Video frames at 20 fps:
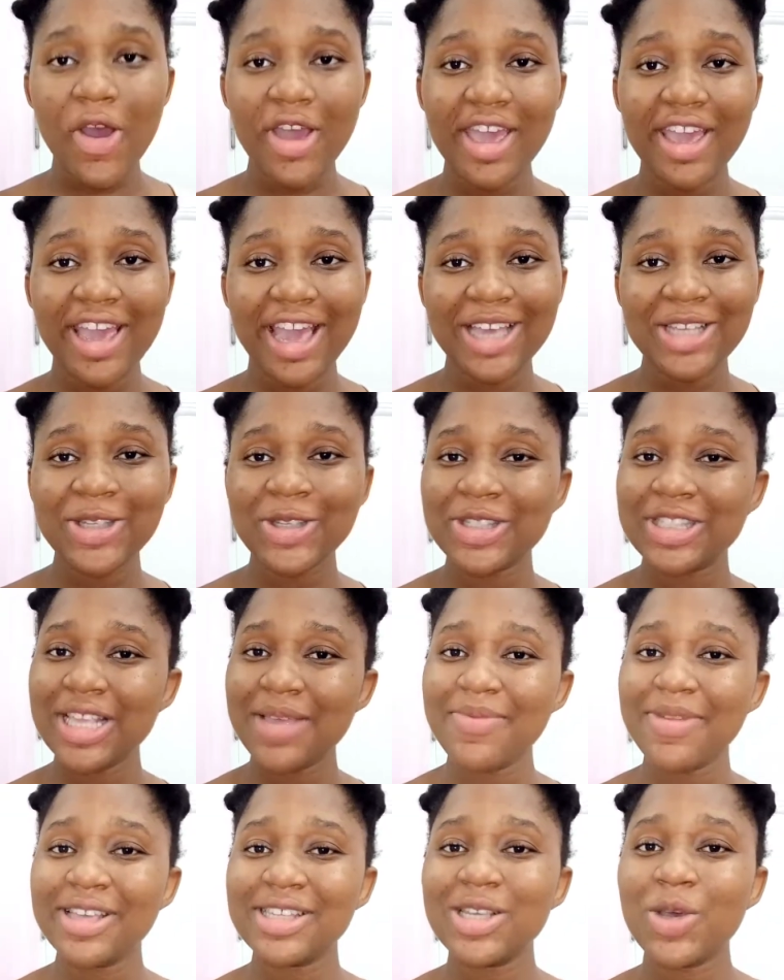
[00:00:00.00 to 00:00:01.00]
Okay guys, so
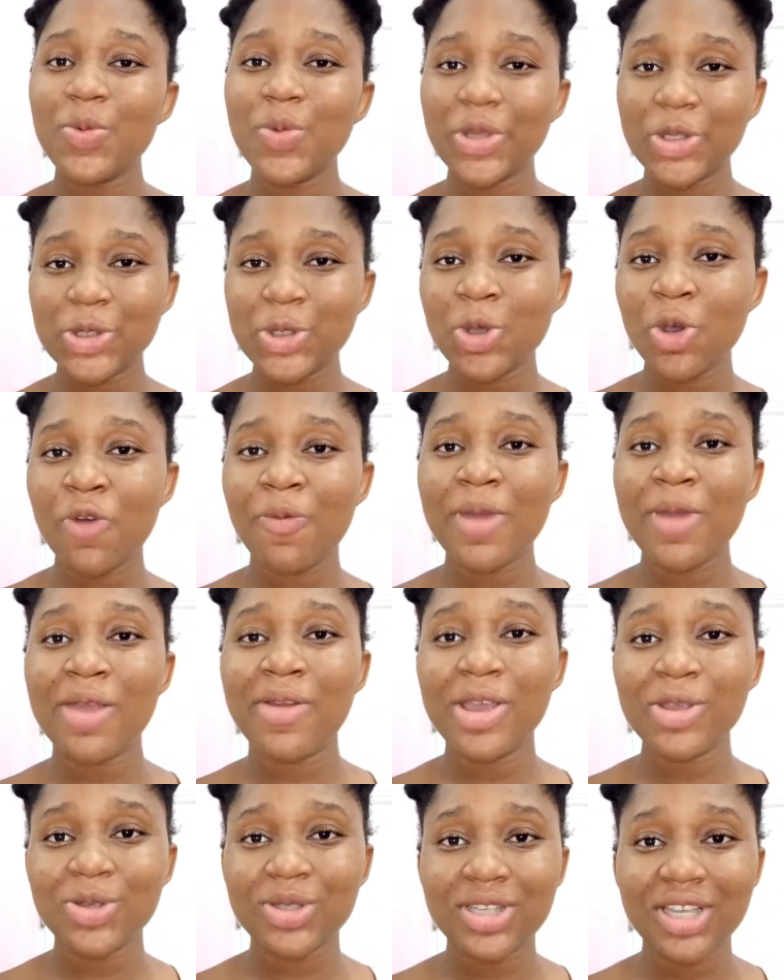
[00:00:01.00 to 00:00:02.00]
today begins the week 2 of my
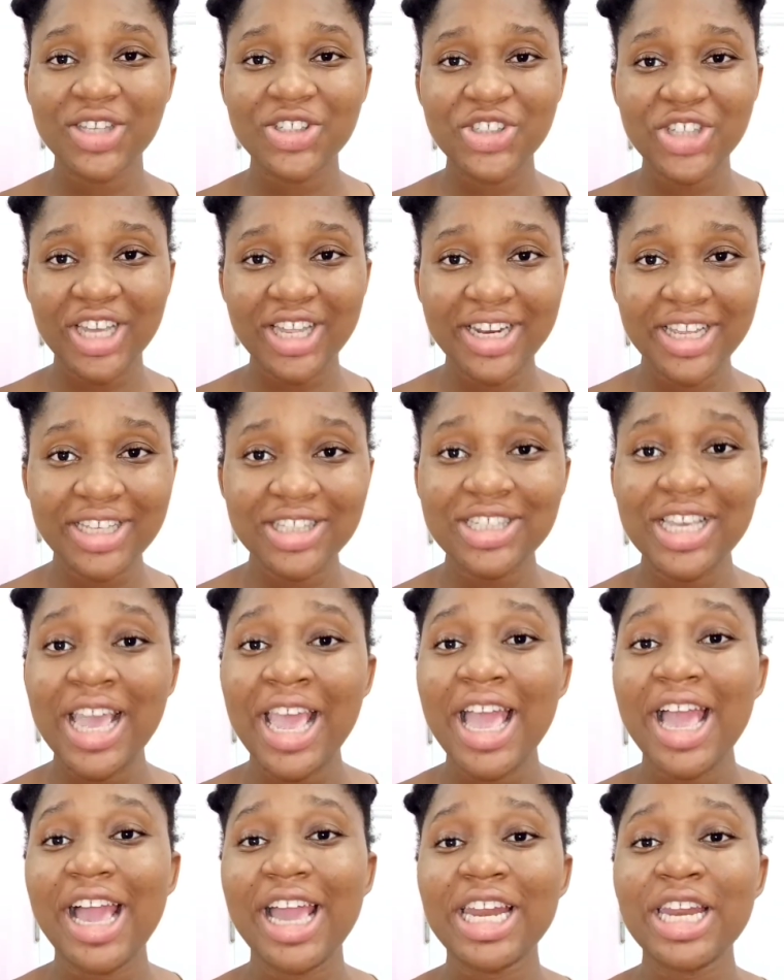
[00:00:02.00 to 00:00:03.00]
rice water challenge,
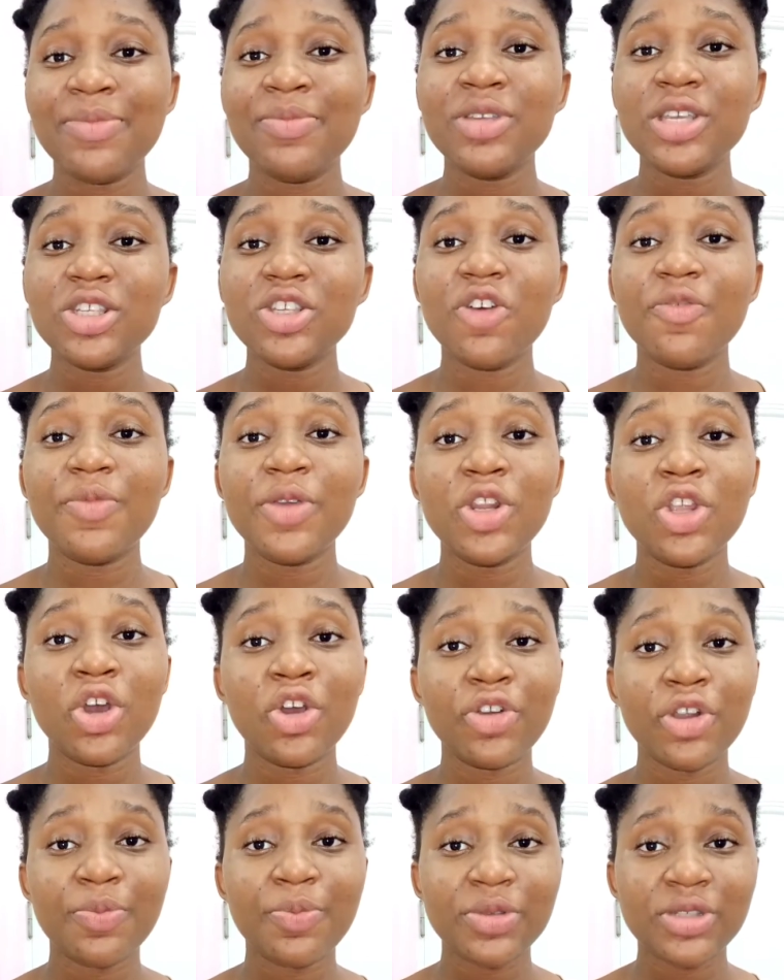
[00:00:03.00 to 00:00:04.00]
and in place of being
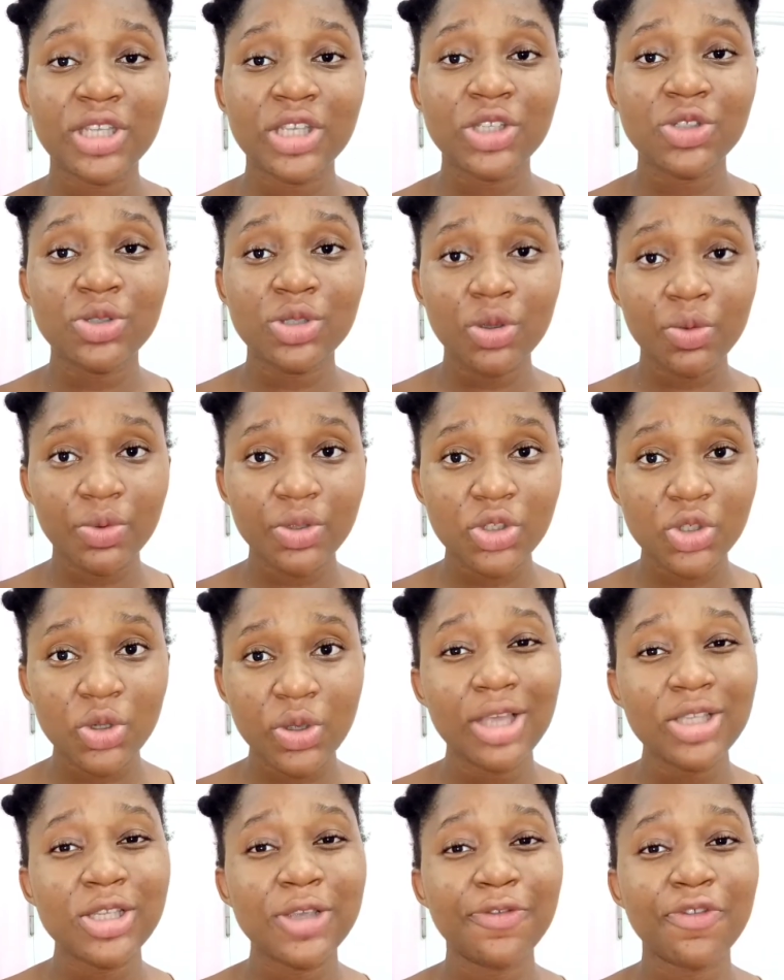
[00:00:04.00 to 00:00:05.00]
100% true with you
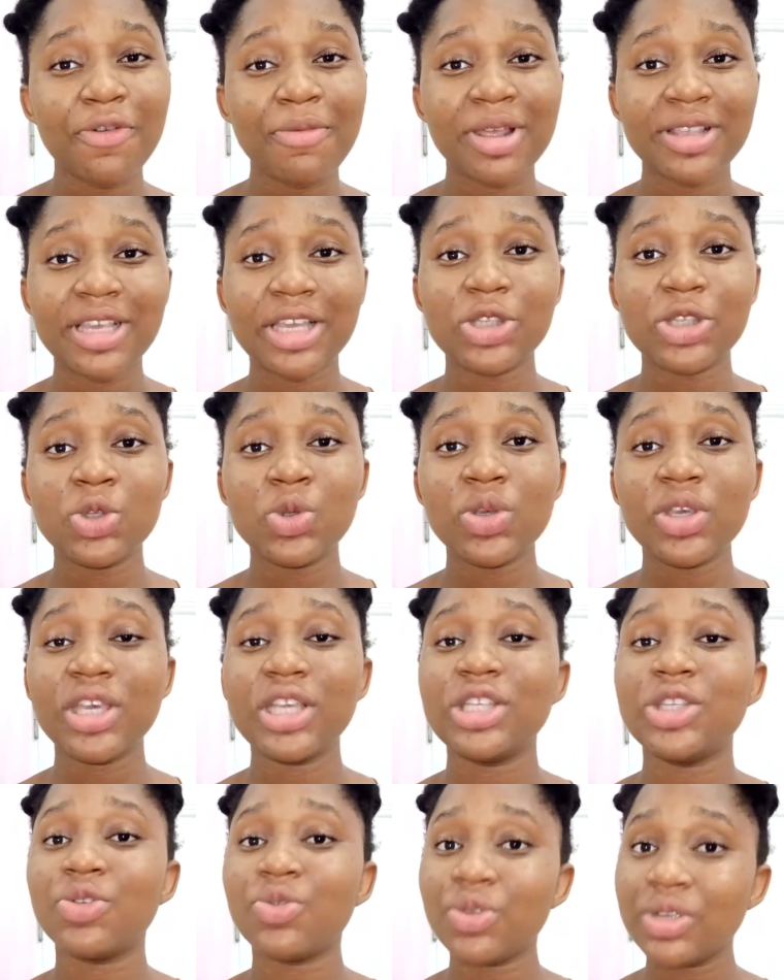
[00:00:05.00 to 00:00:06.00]
guys, inform that I took a
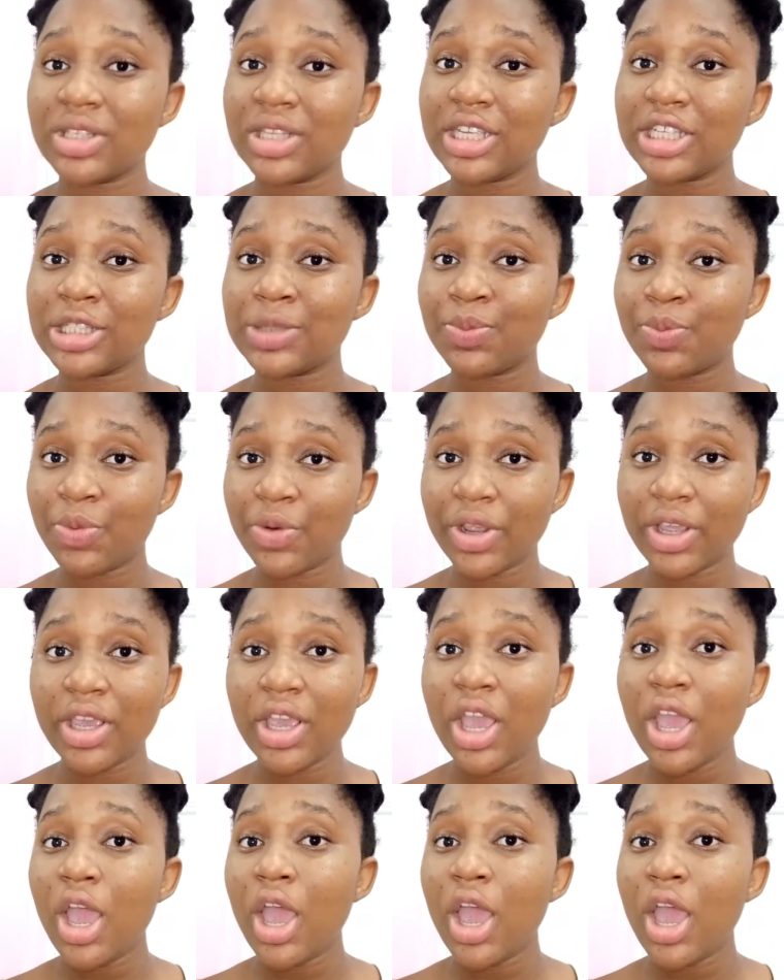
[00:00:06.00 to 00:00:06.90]
3 days break,